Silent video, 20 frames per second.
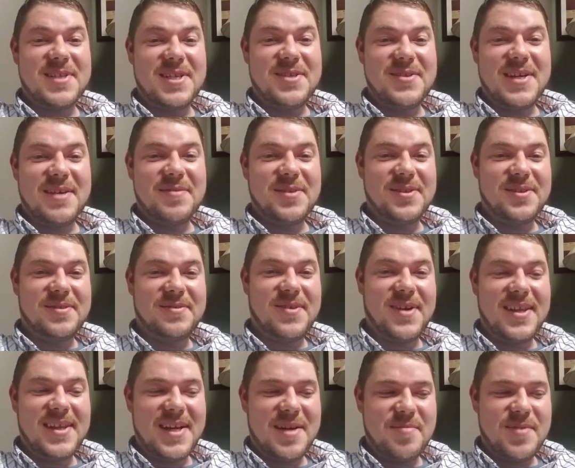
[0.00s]
I do have a little
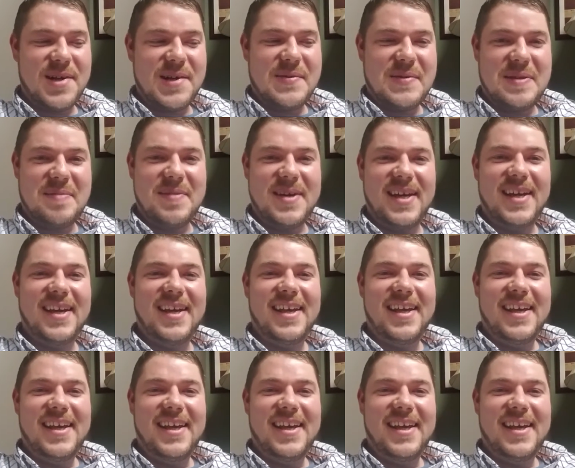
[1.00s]
friend that I bring with me.